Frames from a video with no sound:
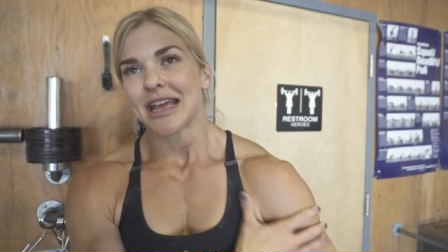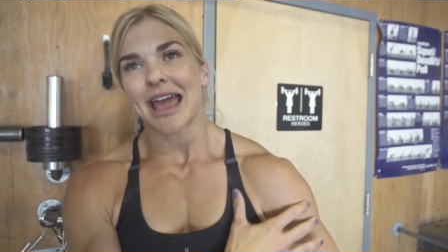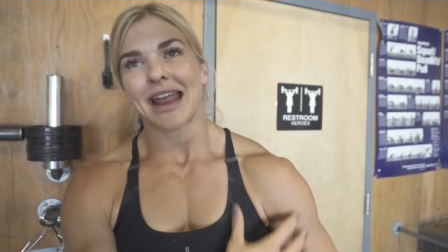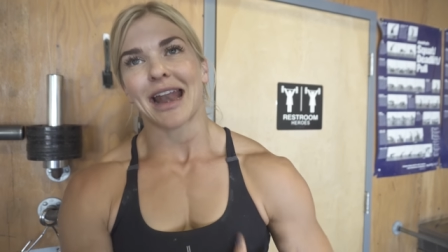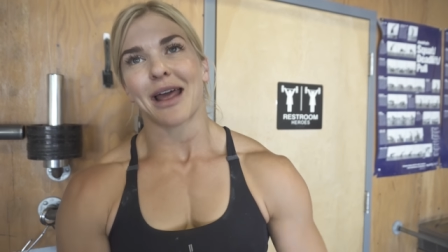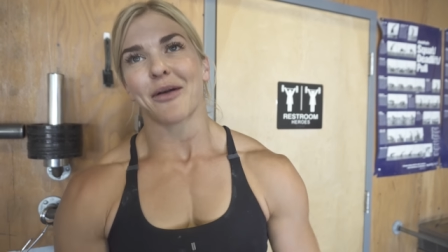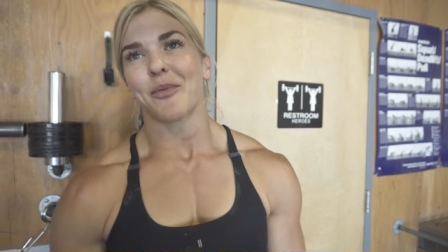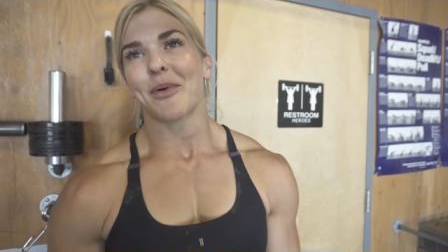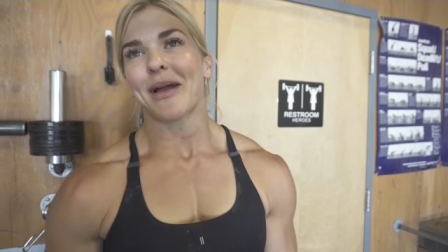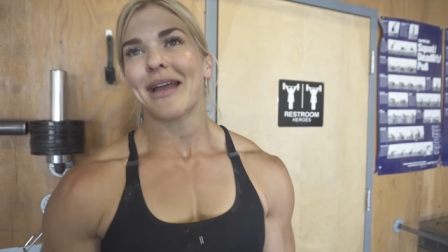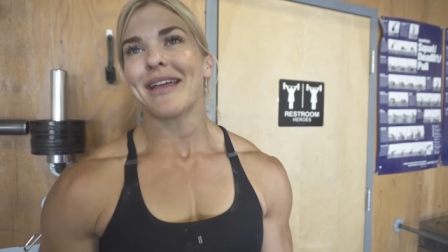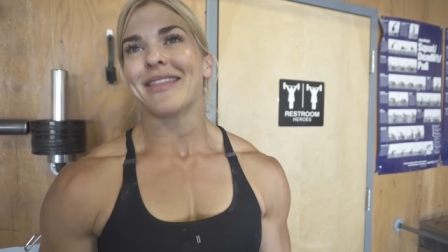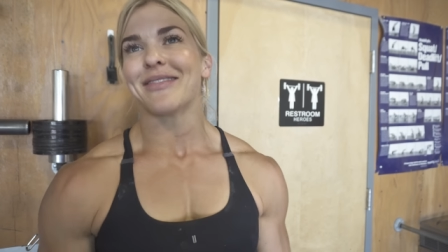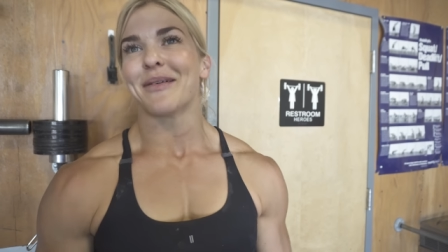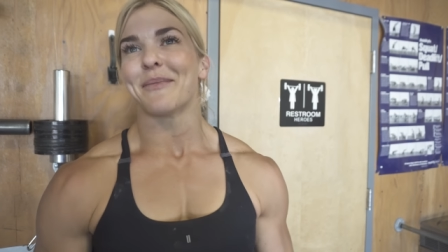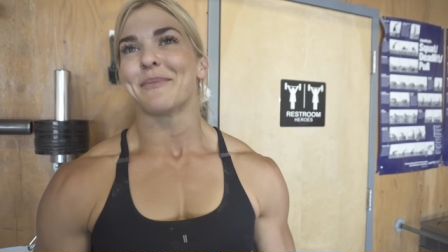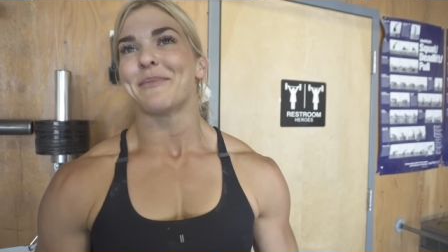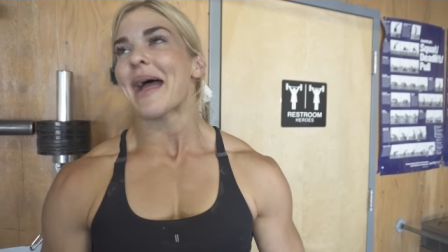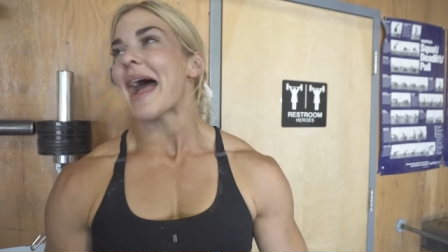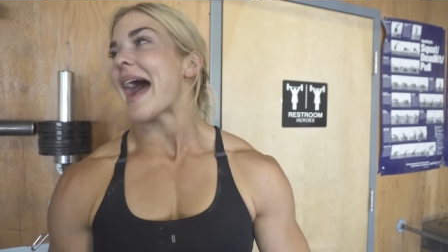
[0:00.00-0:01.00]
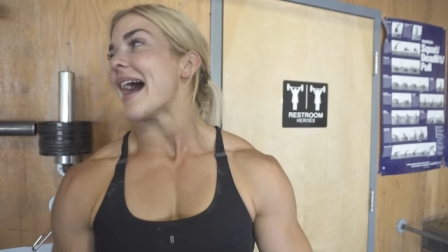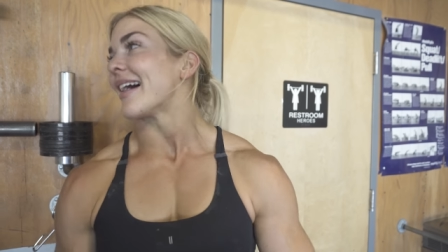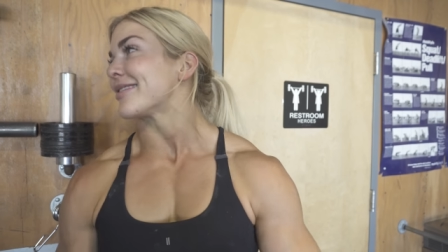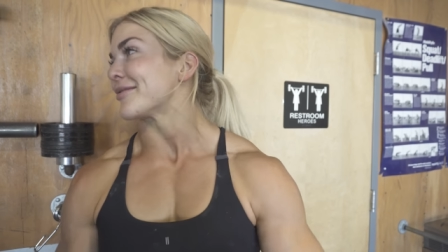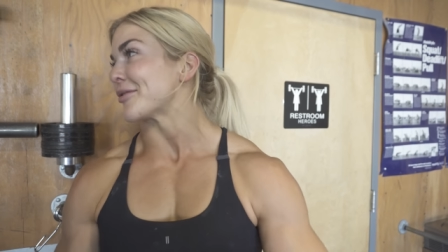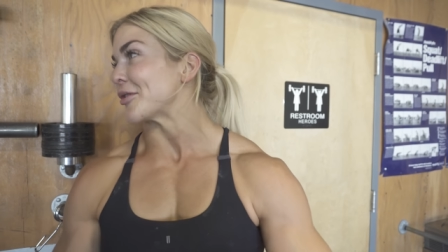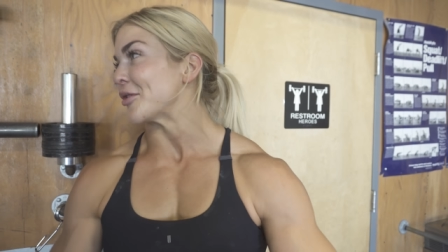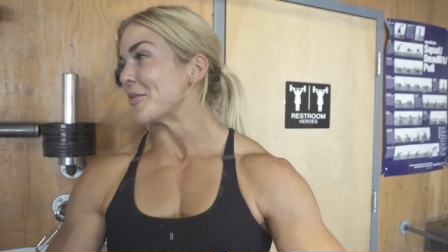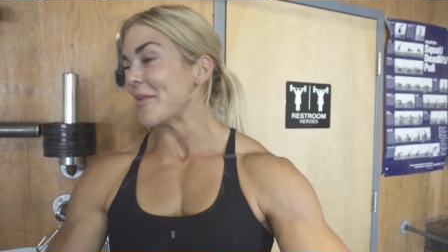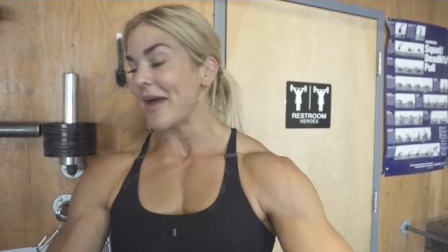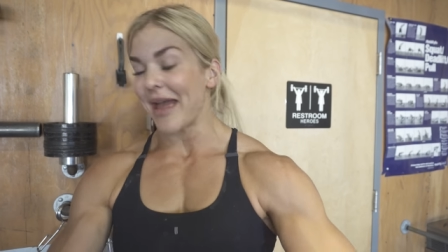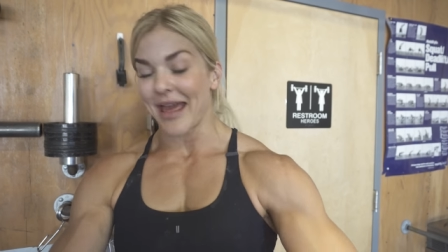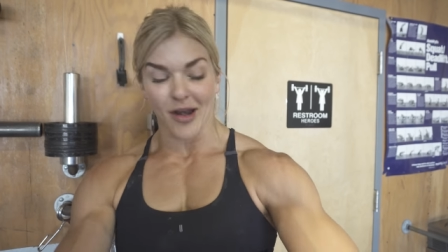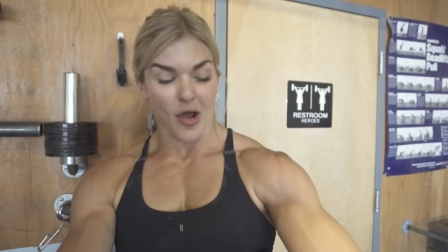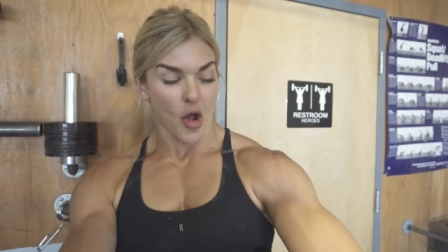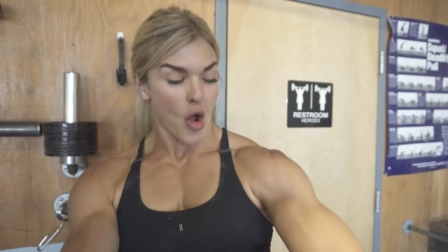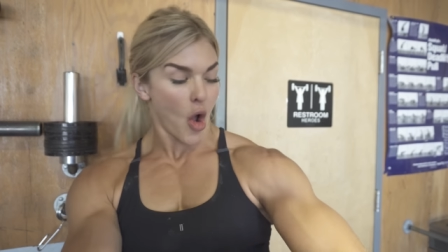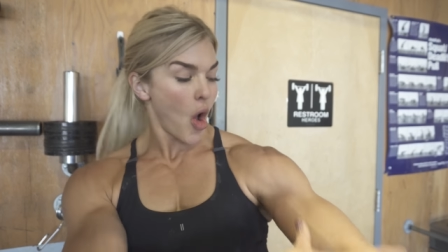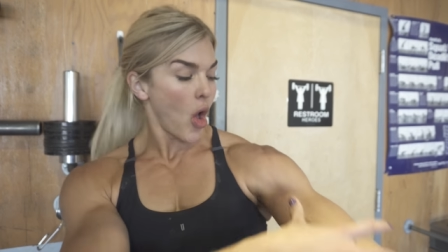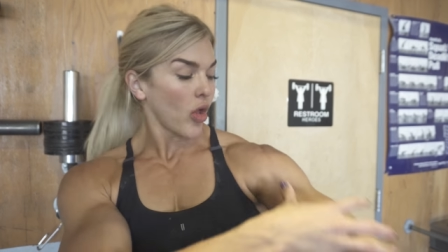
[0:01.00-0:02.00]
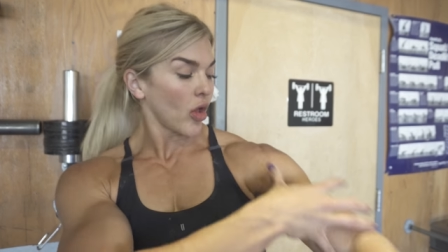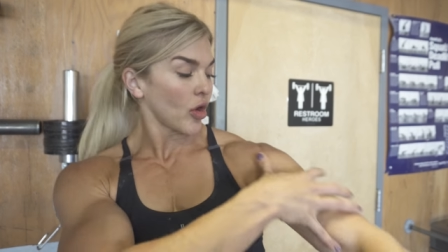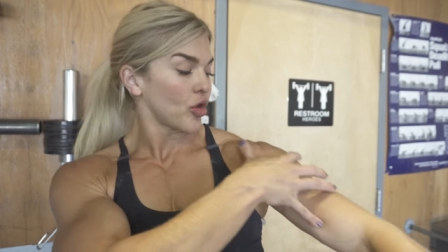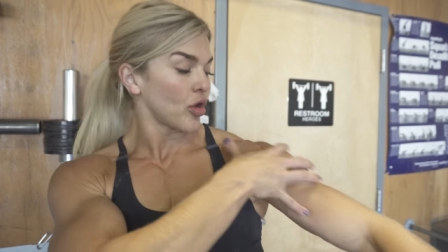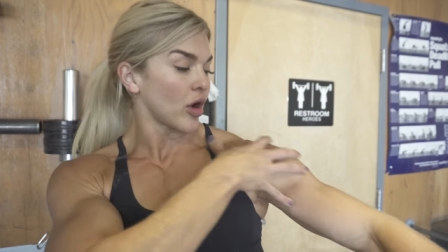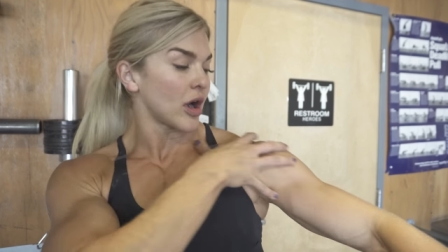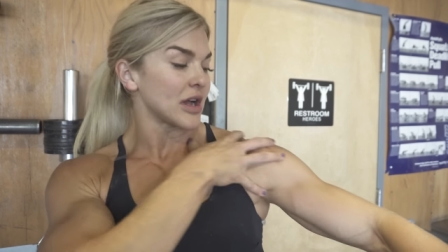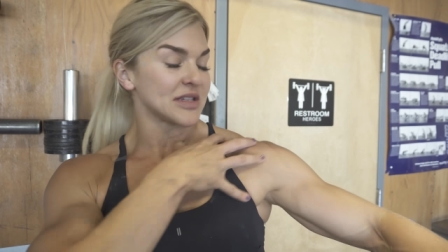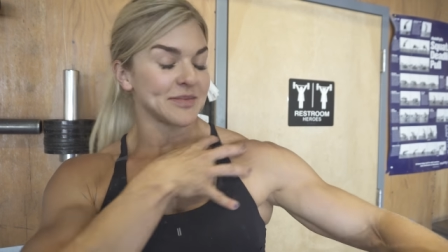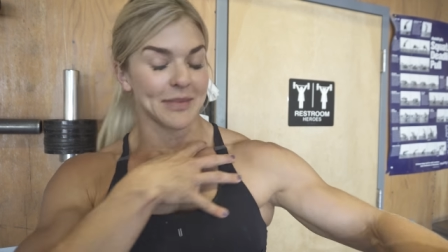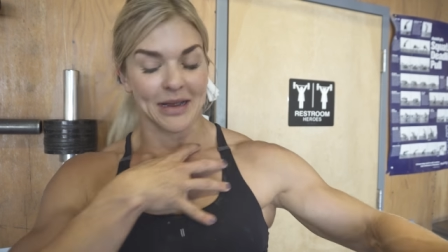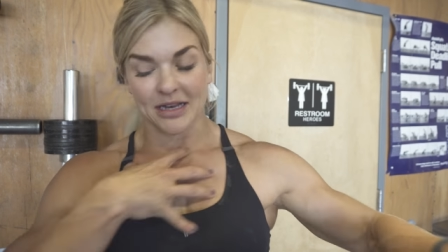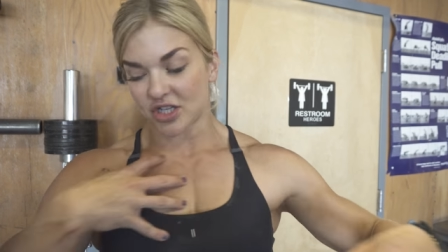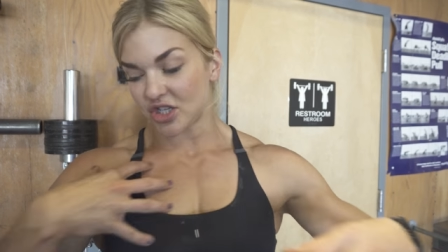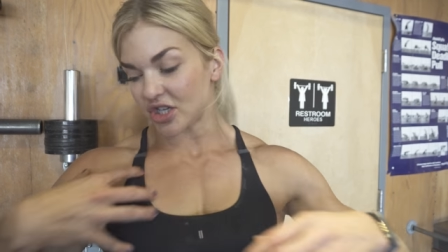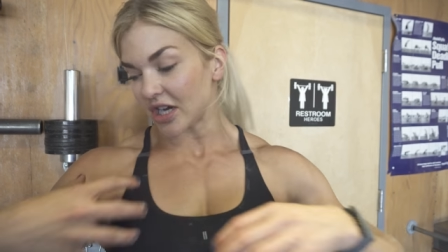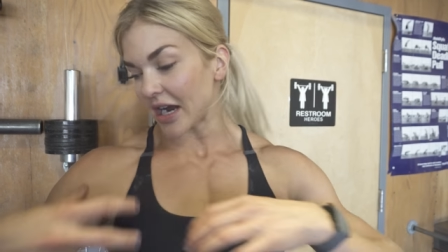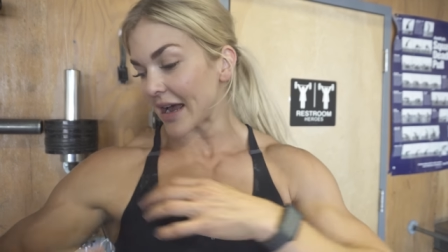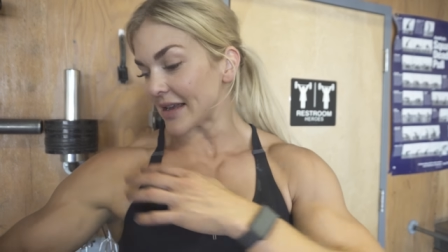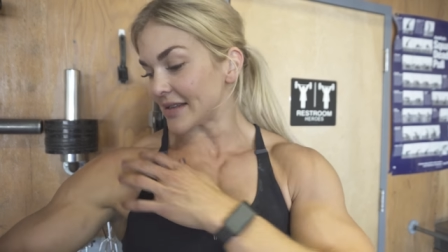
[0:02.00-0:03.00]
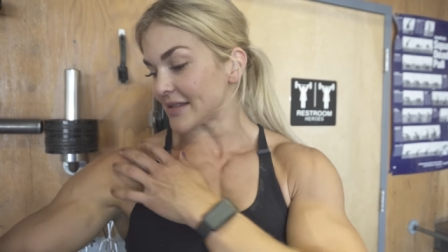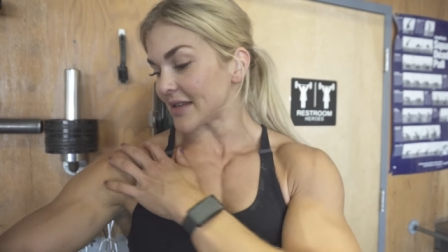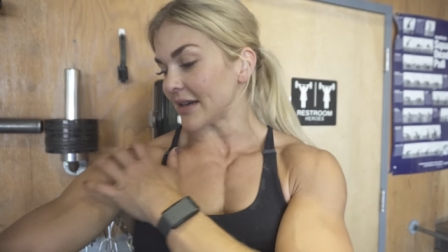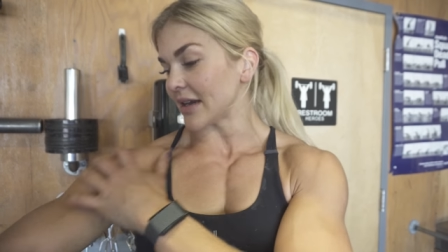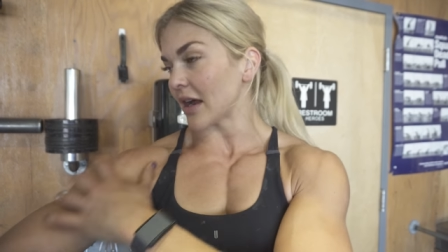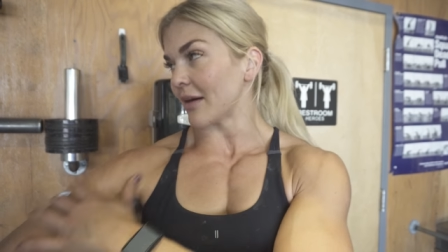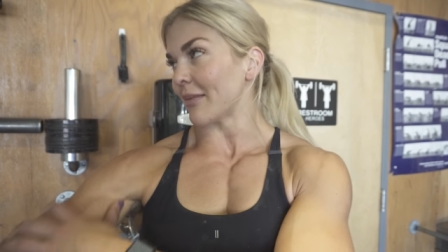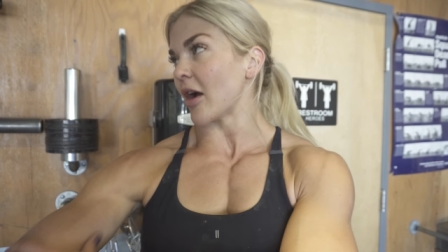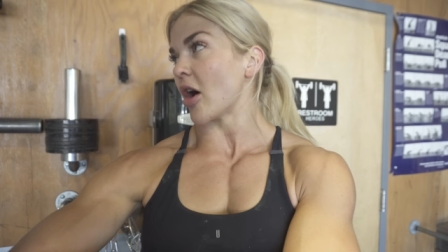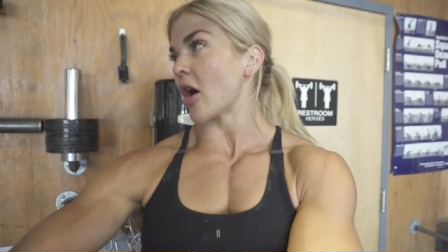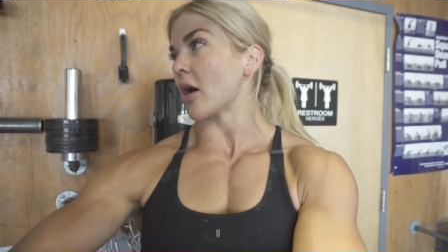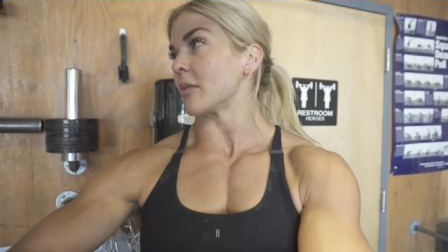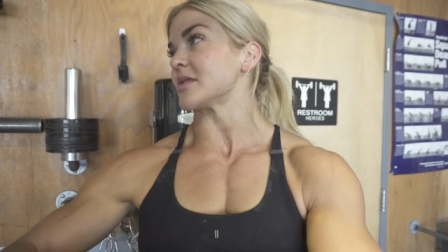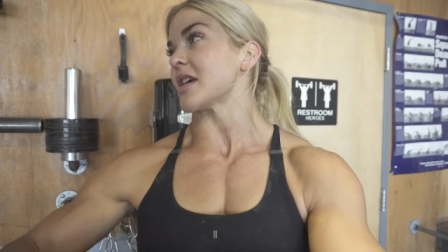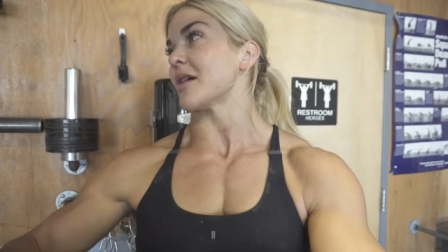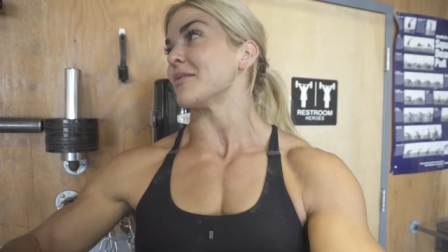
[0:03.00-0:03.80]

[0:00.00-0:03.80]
And I went in the bathroom, and all across my chest and down my arms,